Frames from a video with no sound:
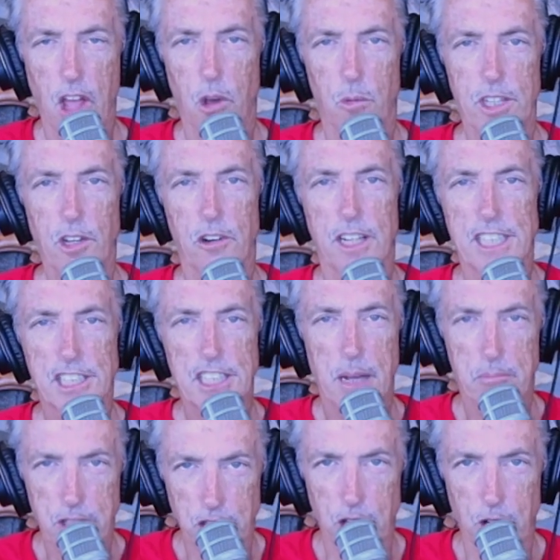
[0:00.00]
We don't
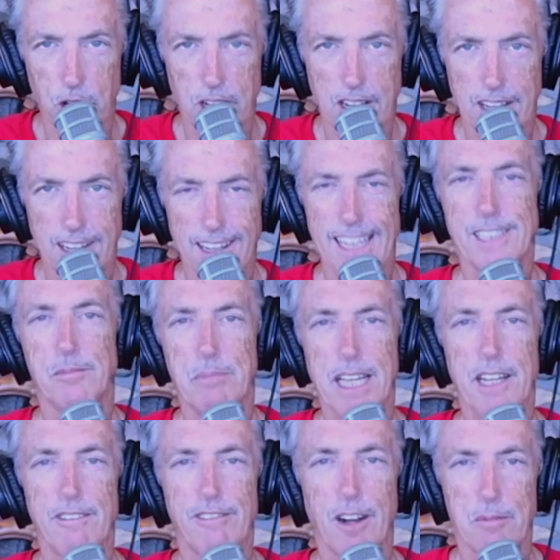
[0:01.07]
accept you as
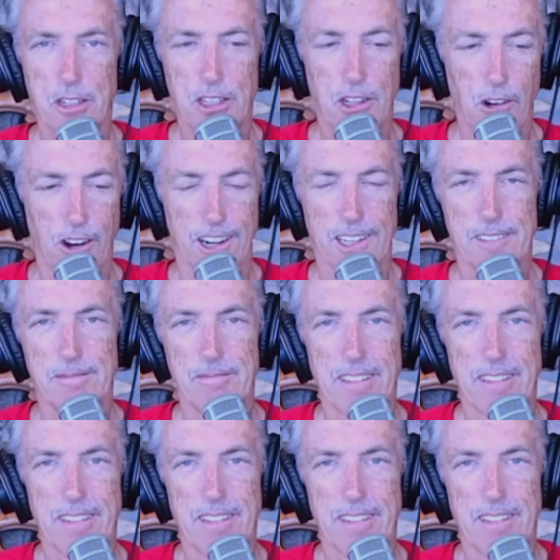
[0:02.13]
being from New York.